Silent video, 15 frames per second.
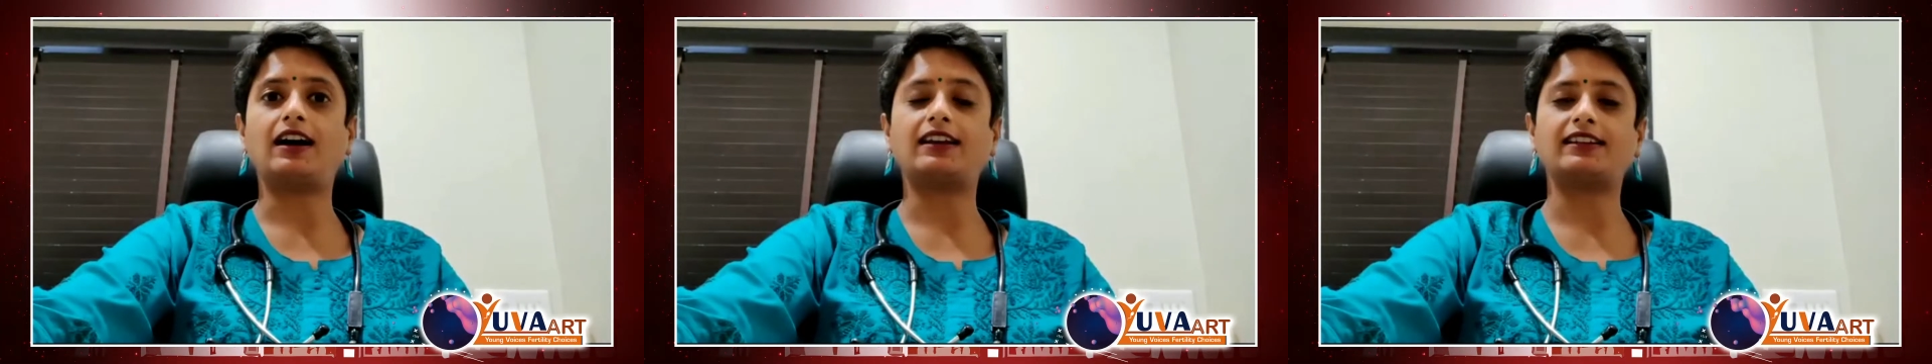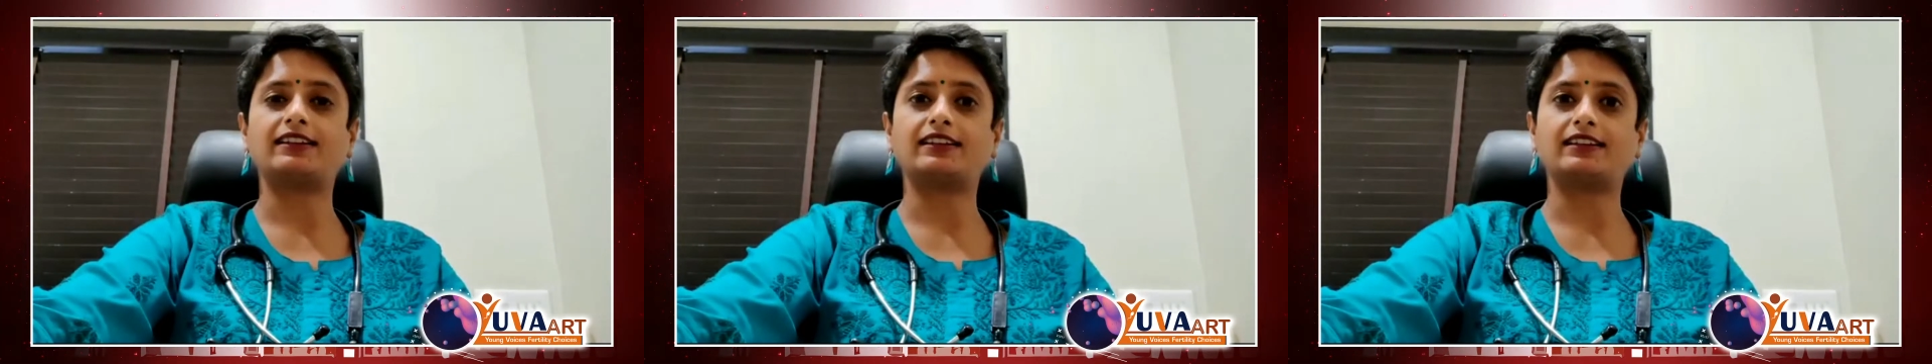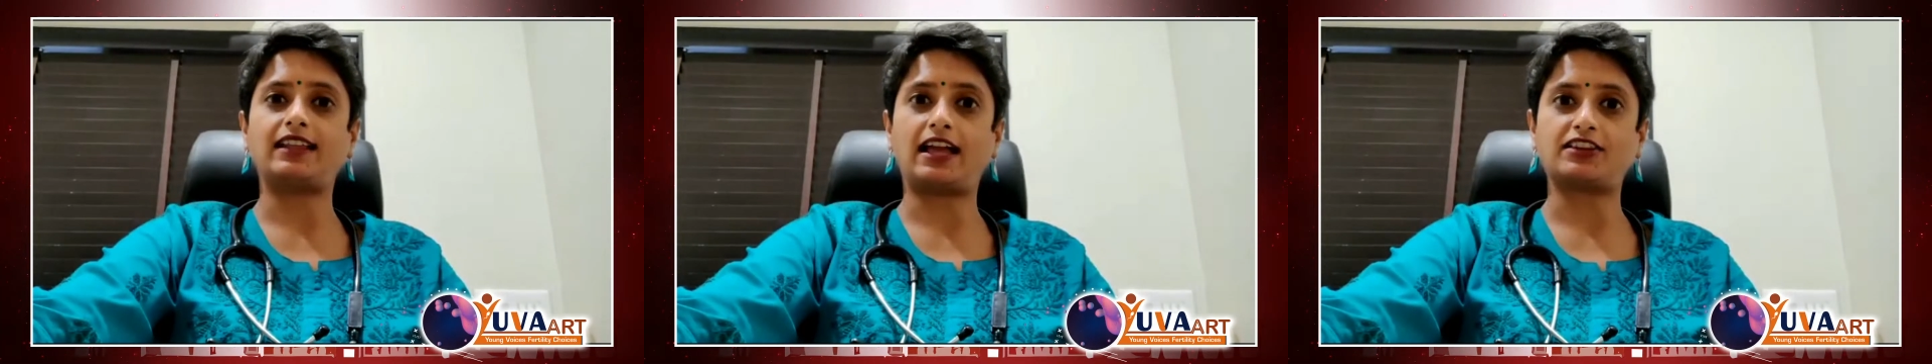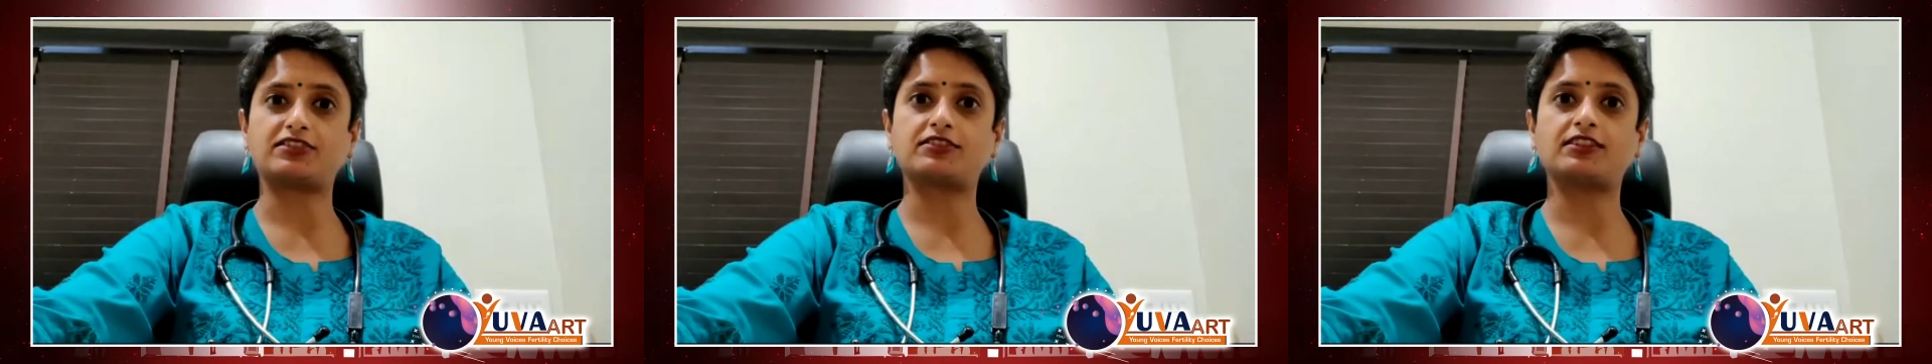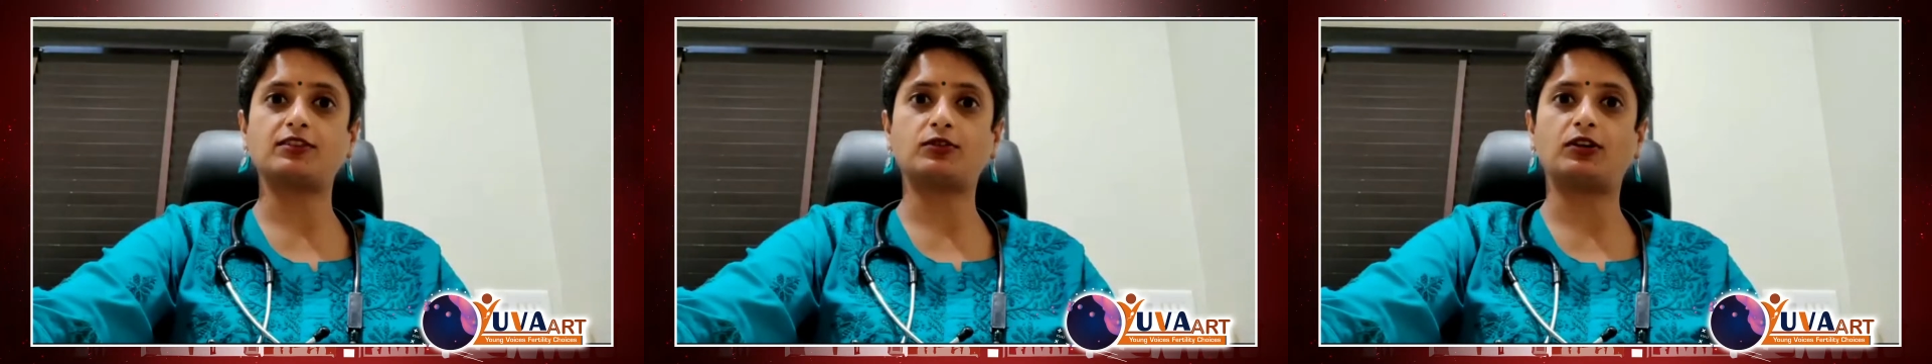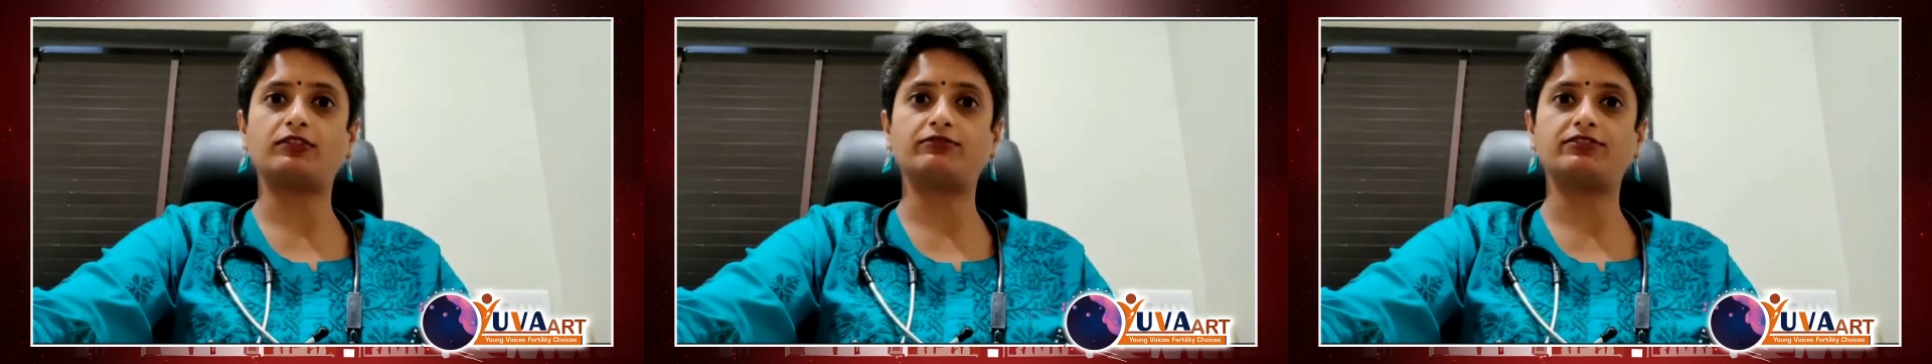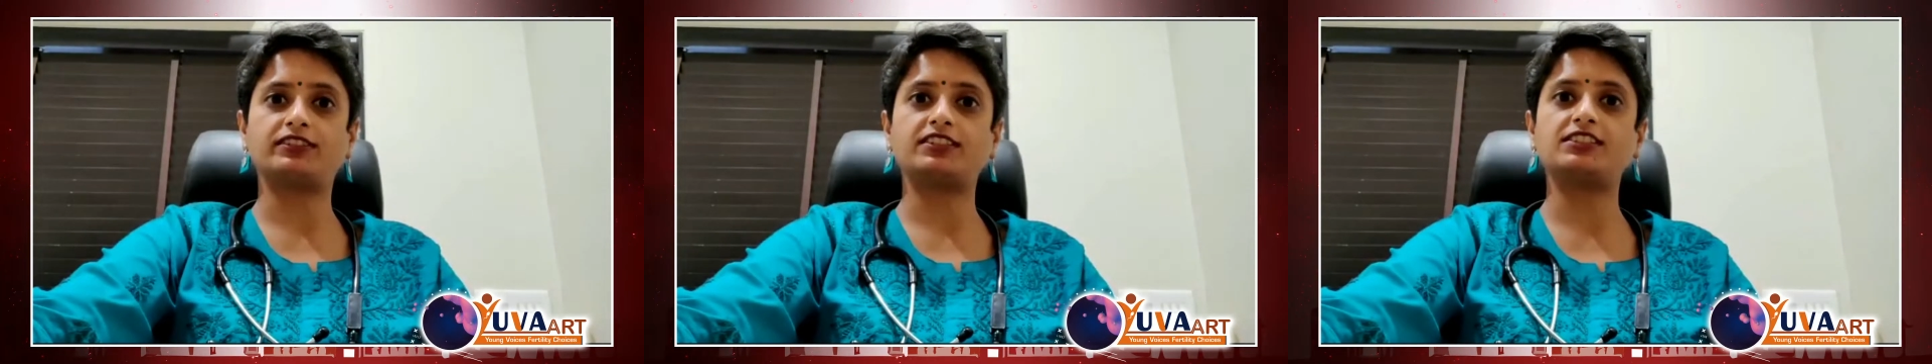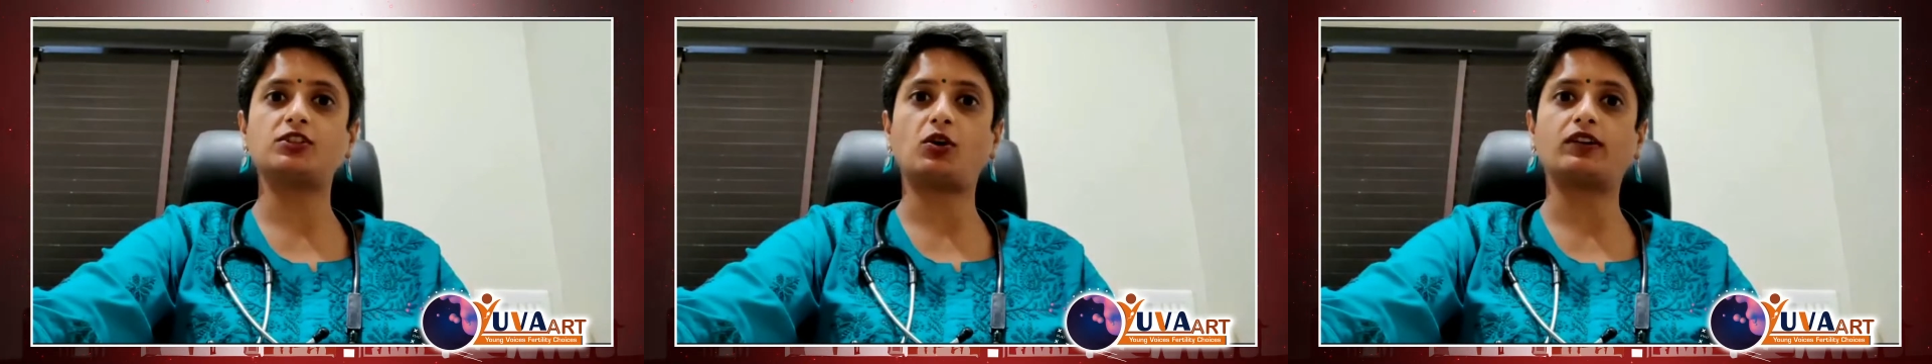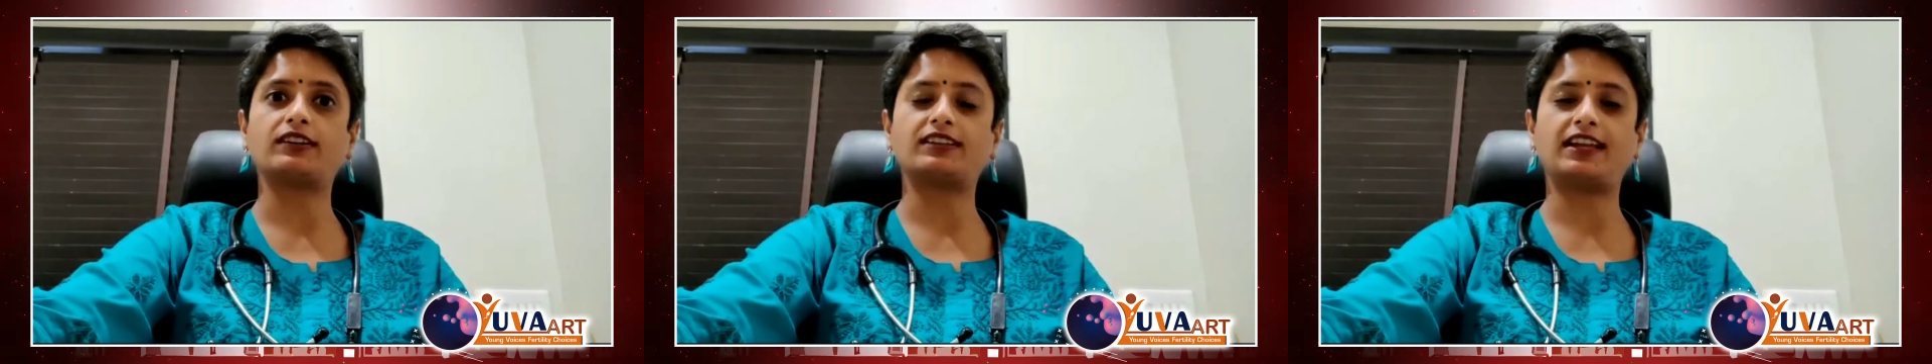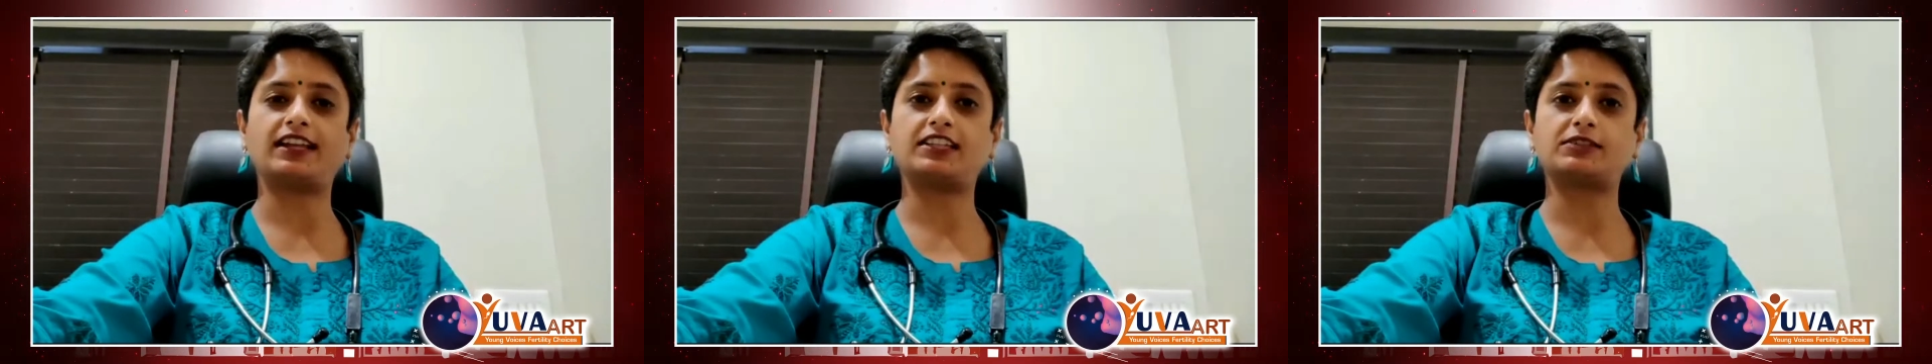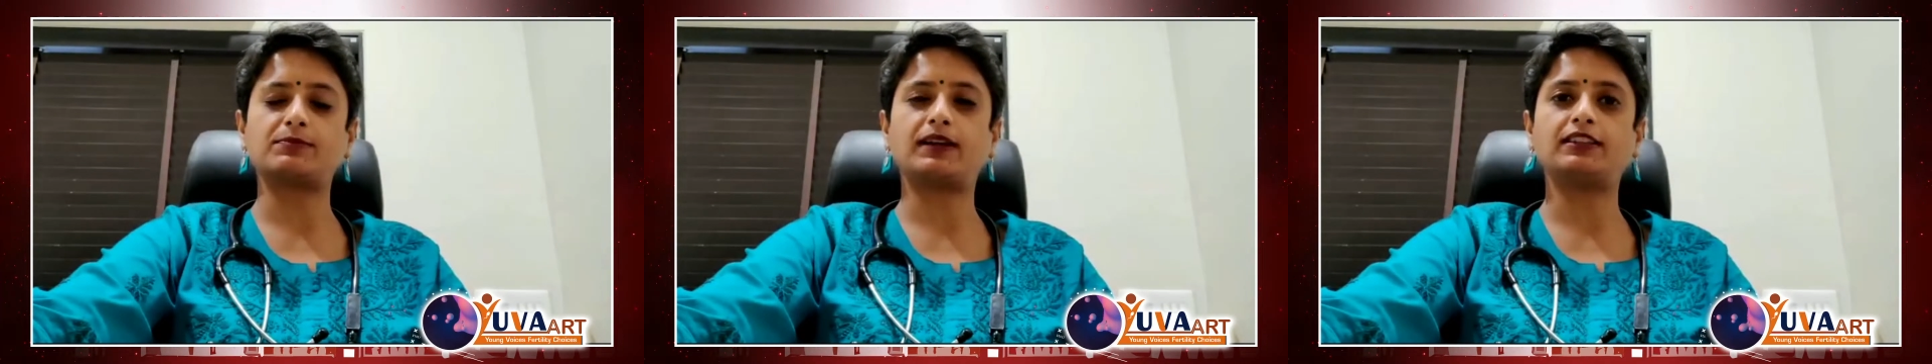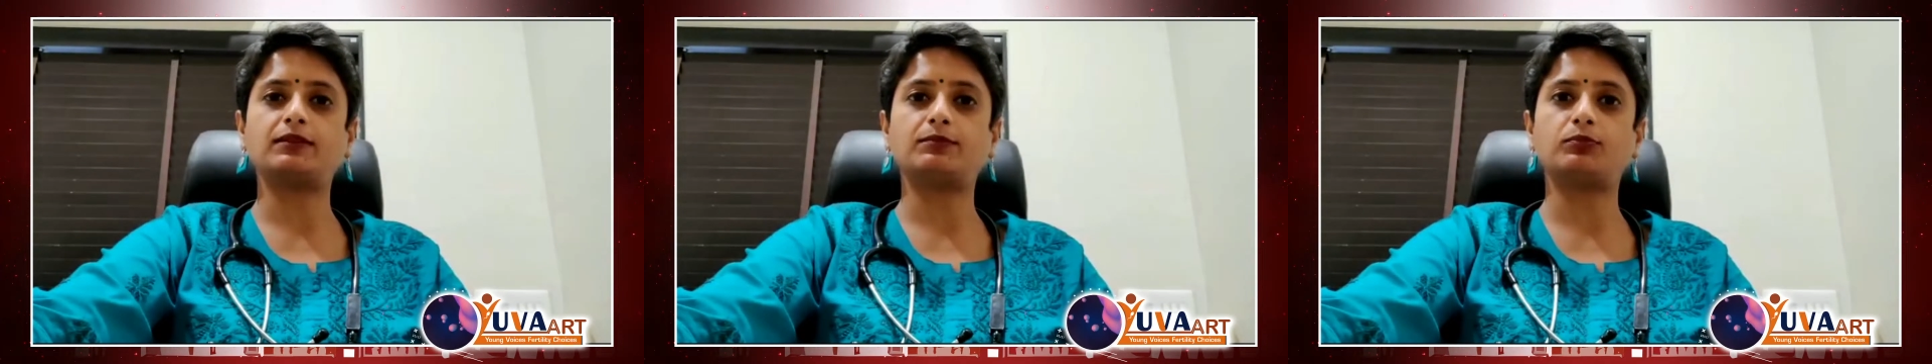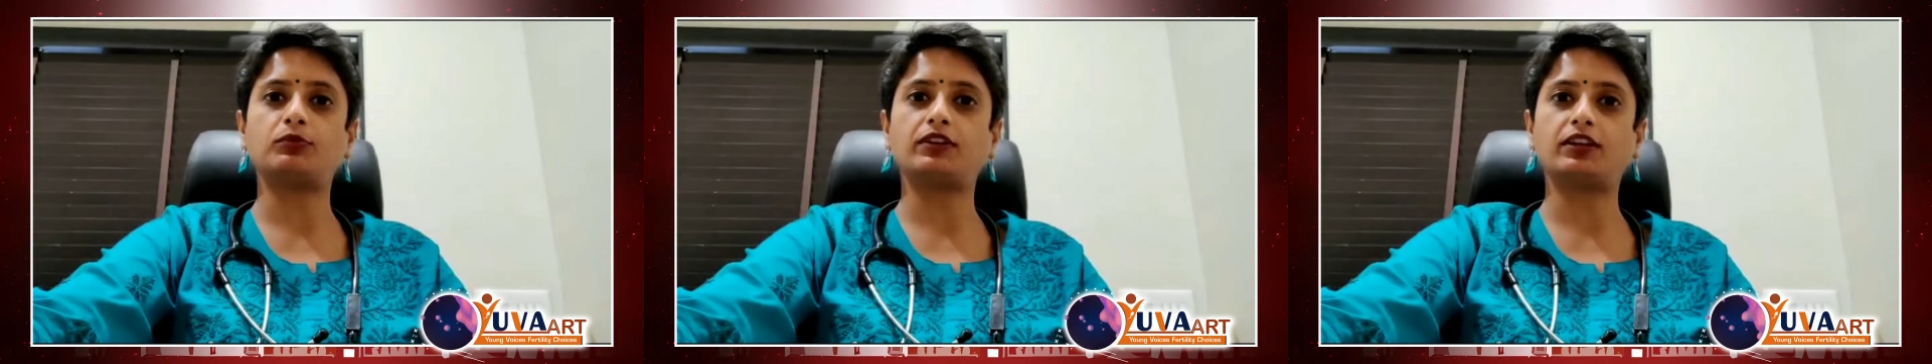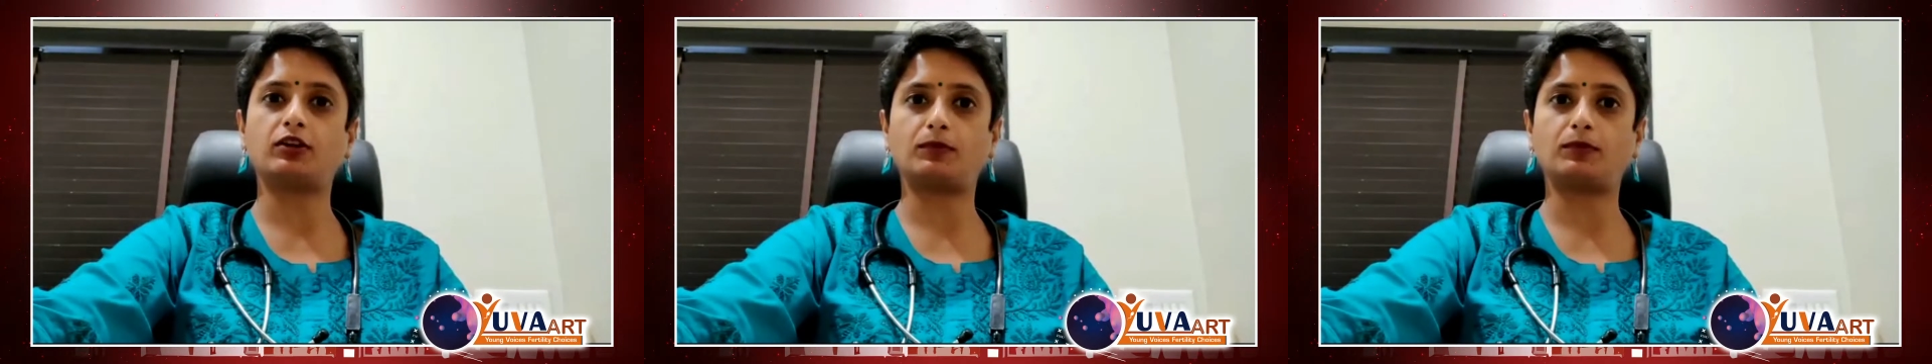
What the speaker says: our national conference organized by the Pune